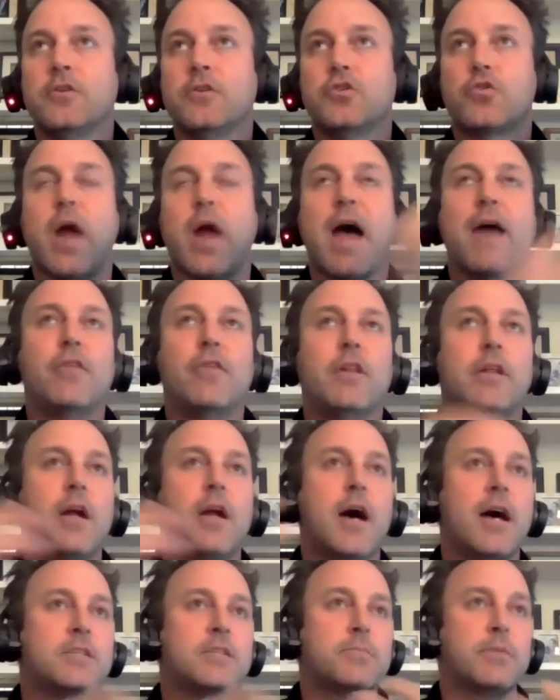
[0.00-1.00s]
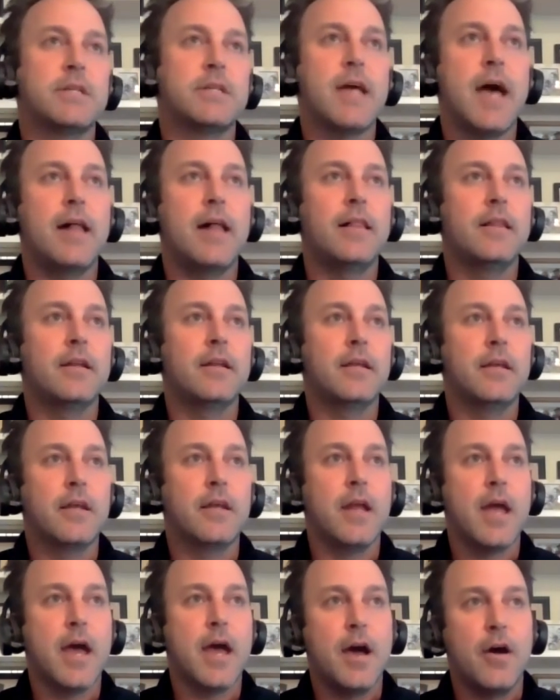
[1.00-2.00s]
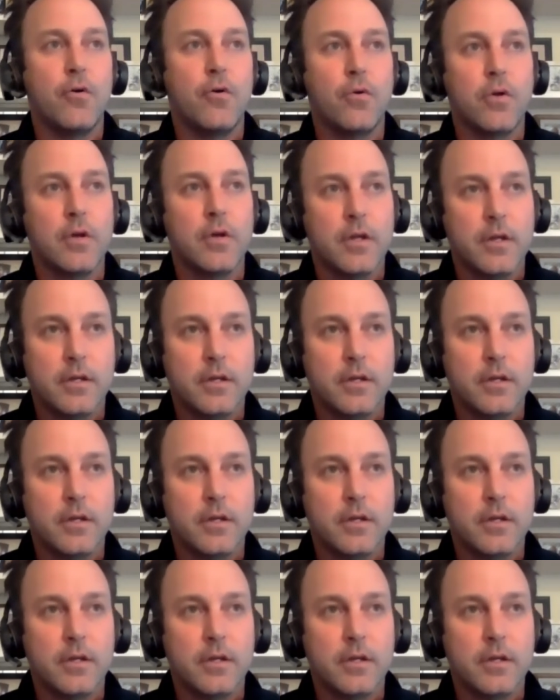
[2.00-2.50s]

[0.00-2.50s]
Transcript: travel and hospitality and how,